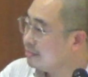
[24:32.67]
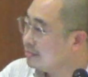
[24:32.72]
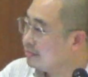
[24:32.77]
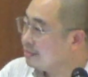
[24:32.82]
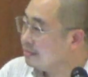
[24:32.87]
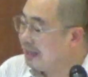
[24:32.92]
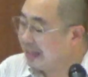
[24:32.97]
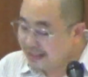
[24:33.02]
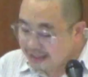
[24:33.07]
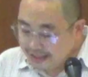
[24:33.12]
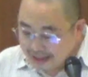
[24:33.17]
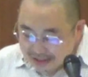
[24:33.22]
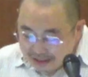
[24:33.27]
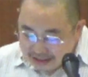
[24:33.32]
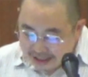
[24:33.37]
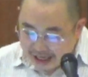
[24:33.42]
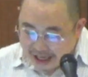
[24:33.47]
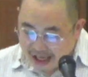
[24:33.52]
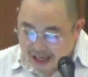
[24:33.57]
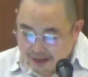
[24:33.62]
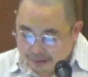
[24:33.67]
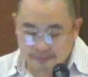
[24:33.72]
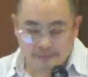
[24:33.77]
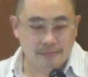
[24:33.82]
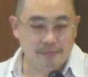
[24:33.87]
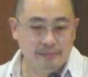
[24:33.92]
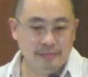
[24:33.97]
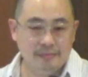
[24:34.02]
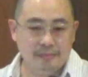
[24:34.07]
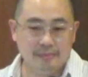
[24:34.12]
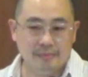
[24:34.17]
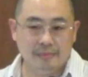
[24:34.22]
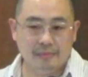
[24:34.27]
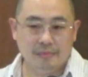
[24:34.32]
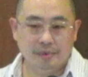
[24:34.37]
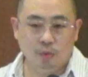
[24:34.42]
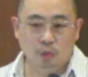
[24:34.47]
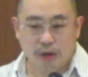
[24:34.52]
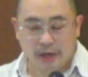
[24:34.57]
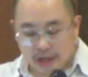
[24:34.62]
That's the same
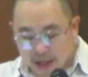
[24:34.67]
when it